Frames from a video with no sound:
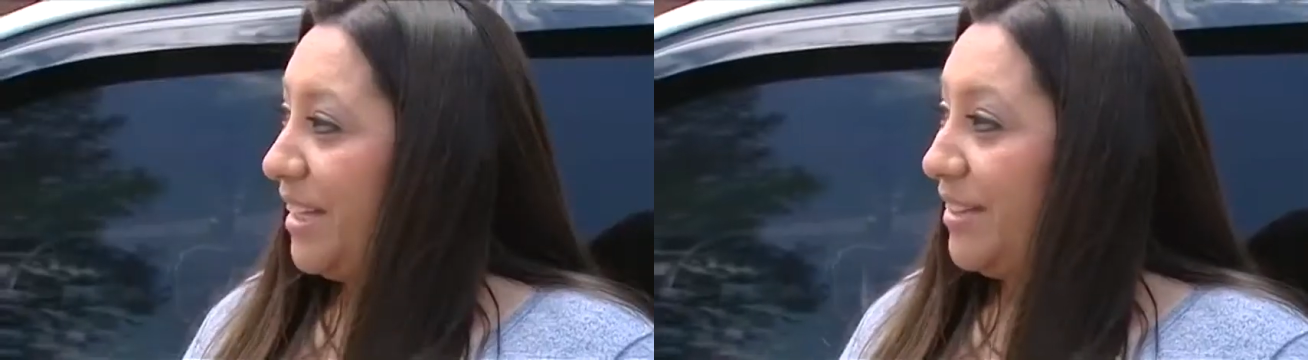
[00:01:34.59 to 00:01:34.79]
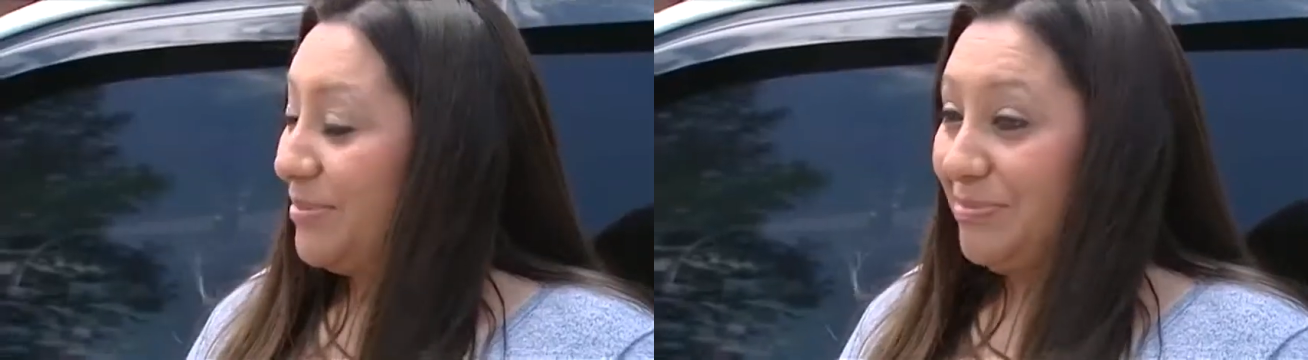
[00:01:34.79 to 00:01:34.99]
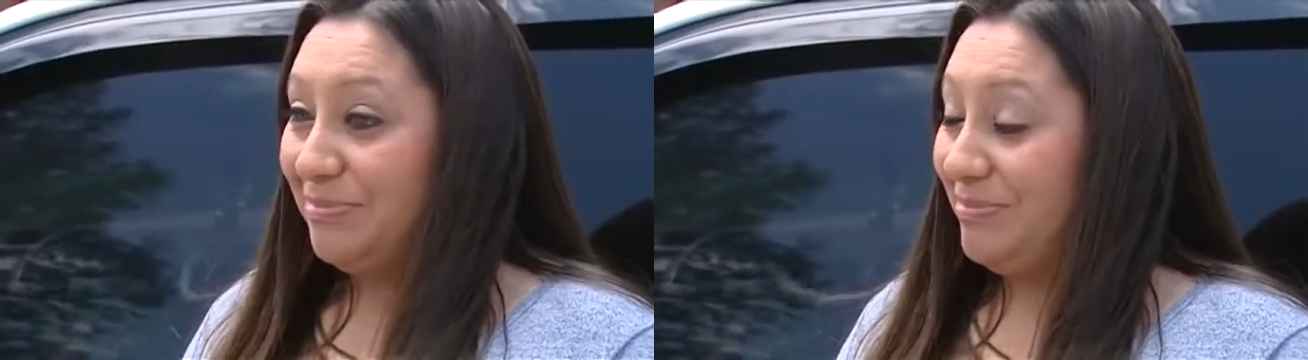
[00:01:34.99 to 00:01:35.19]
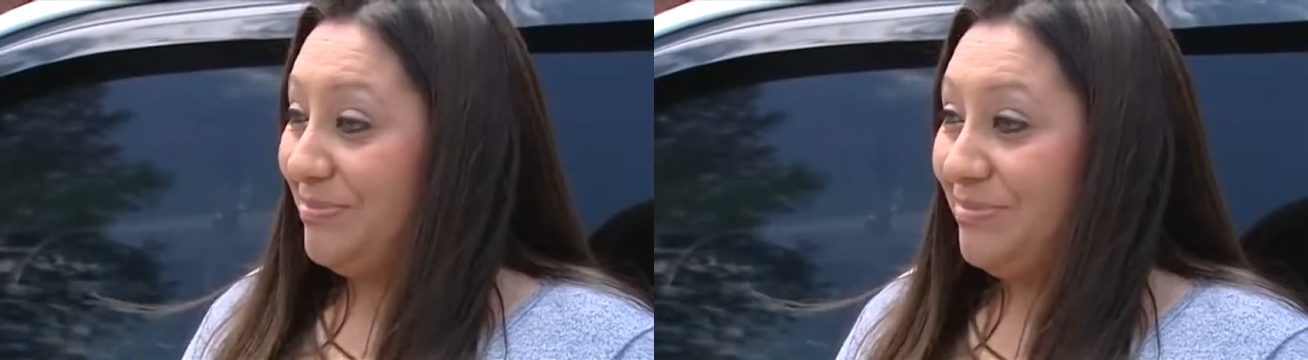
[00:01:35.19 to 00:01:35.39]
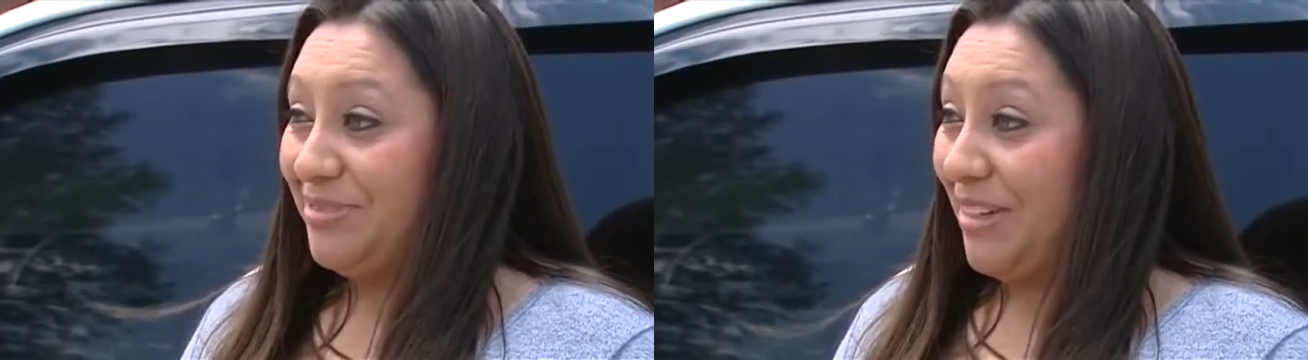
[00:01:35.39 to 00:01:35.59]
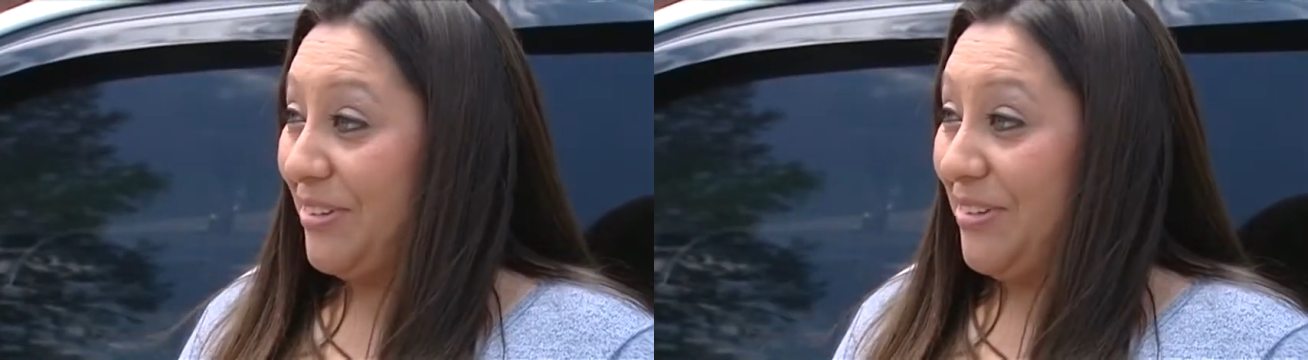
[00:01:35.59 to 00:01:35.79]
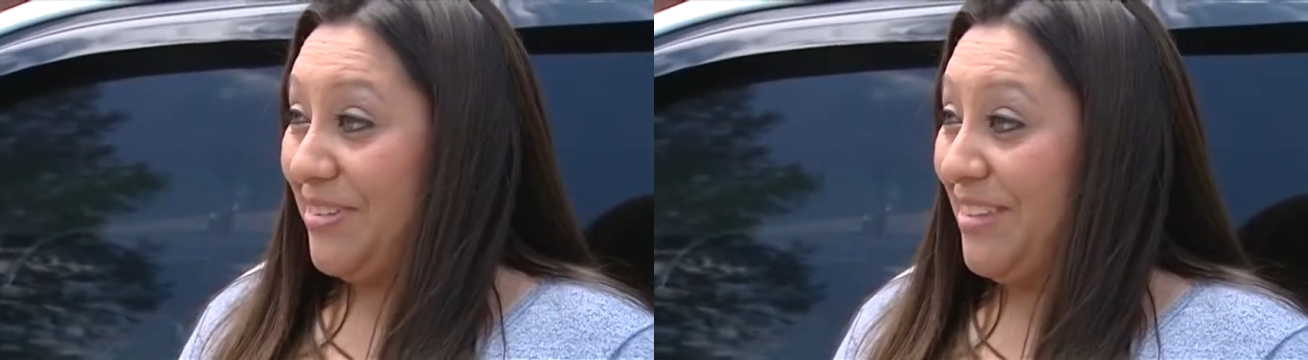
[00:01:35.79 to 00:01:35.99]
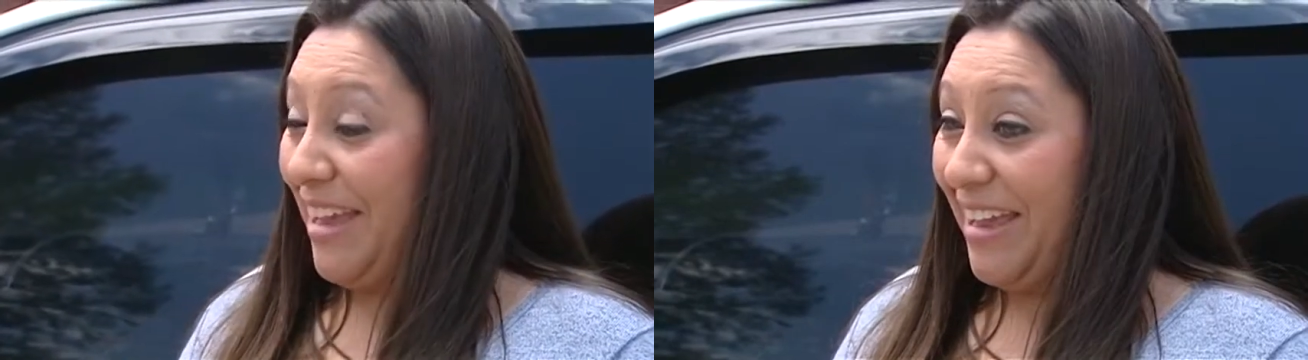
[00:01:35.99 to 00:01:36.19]
I, I
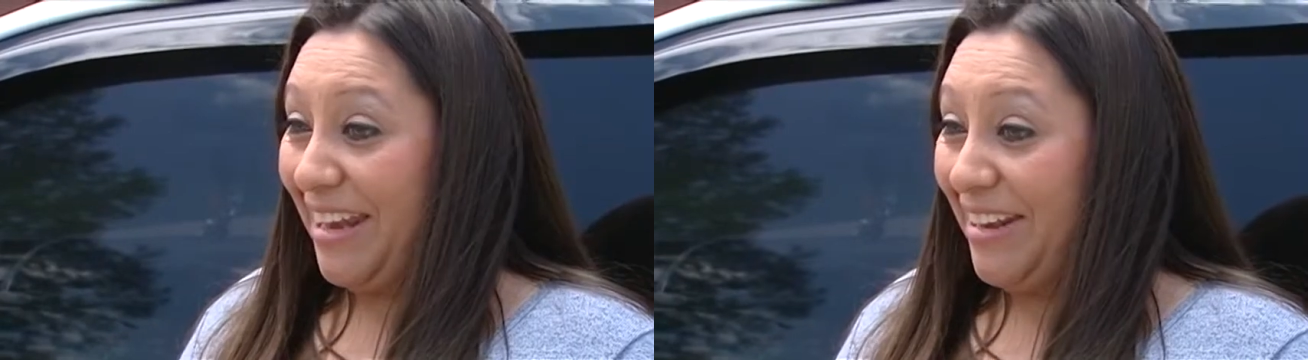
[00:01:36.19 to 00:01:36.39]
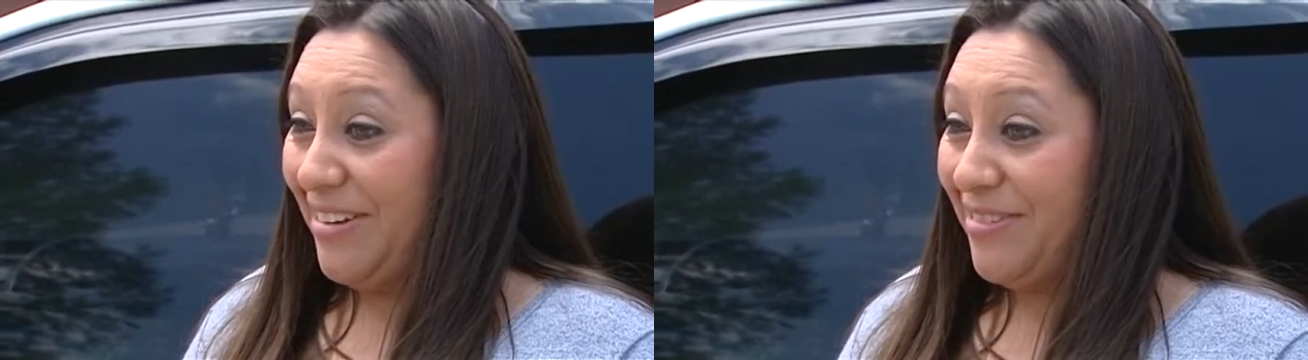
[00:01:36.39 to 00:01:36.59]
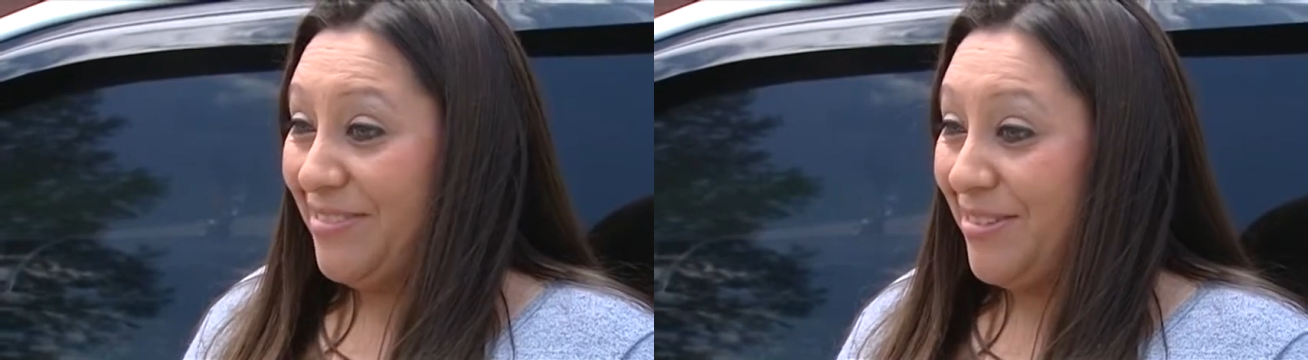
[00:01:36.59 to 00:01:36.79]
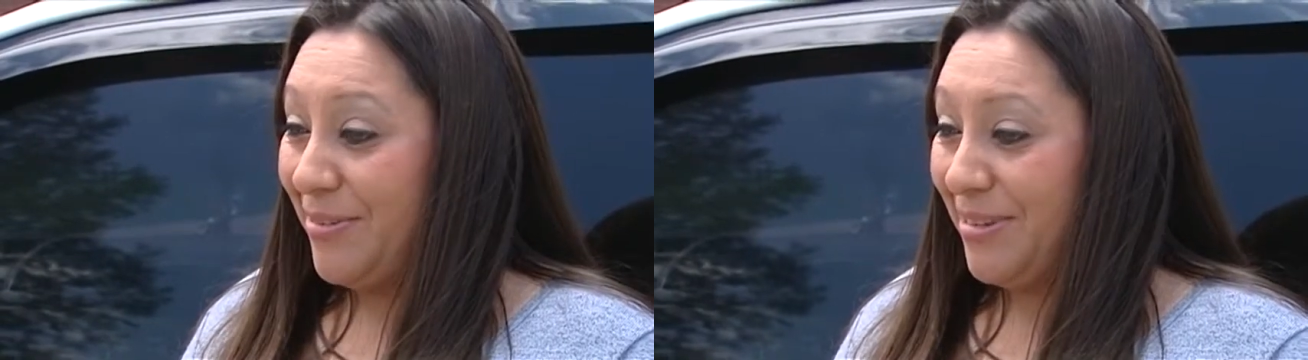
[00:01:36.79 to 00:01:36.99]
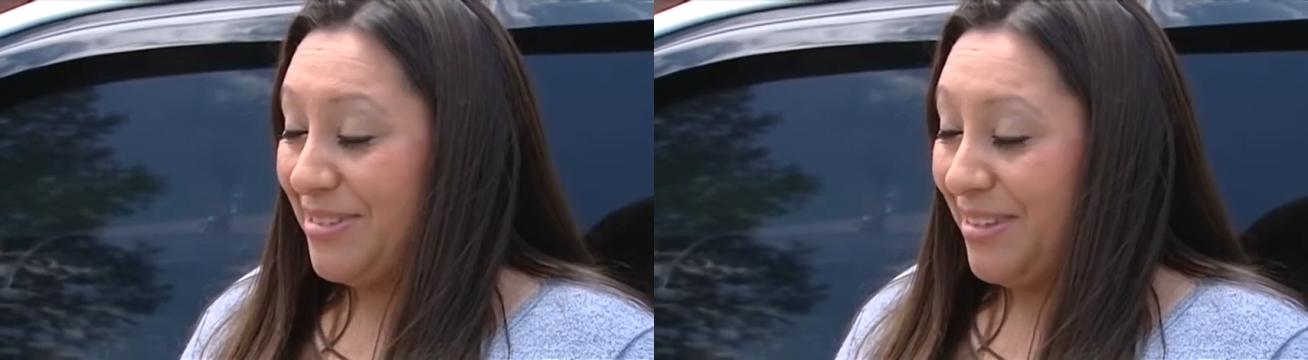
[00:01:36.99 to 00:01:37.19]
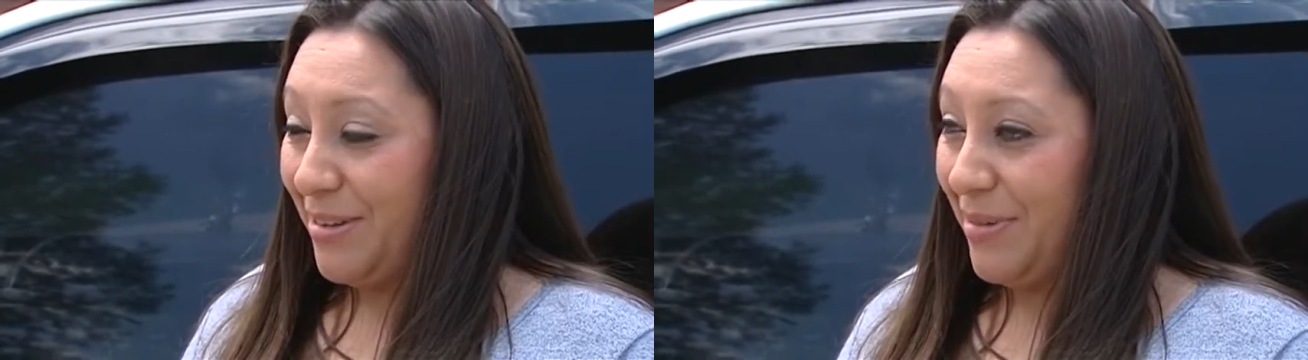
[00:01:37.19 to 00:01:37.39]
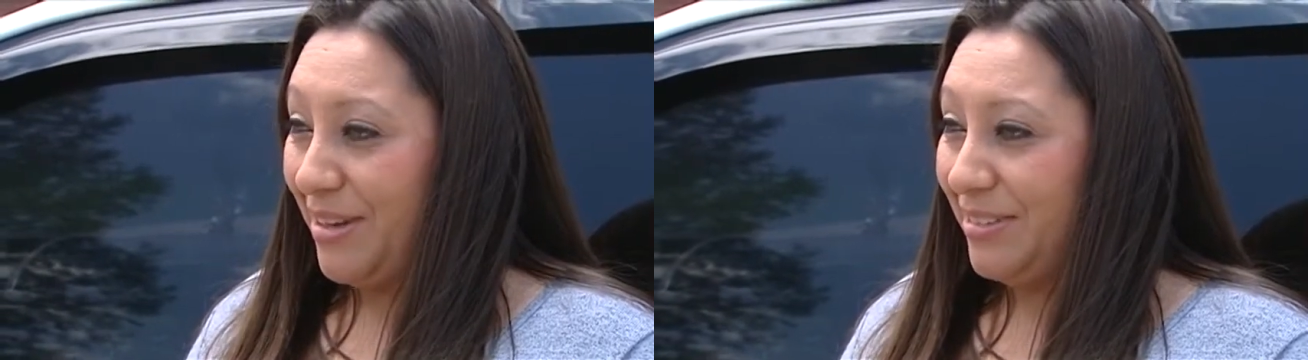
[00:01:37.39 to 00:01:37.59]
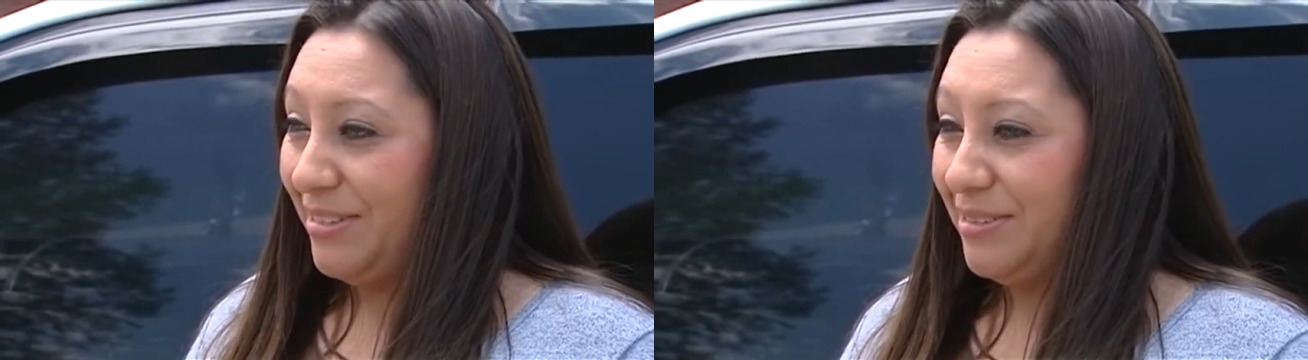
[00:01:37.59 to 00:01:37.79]
couldn't think. I didn't know what to think about.